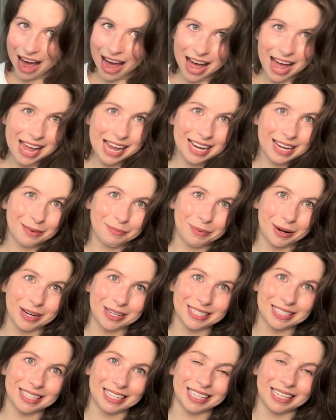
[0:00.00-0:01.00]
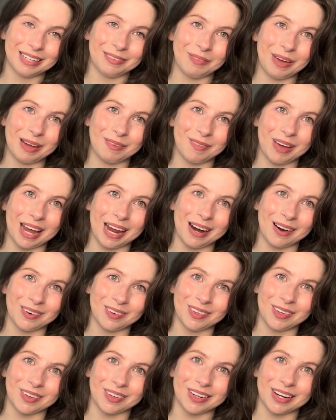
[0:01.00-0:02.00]
I can personally make my hair
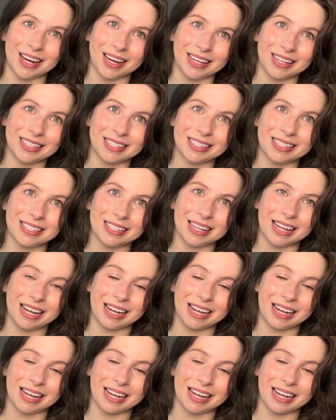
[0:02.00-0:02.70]
look nice.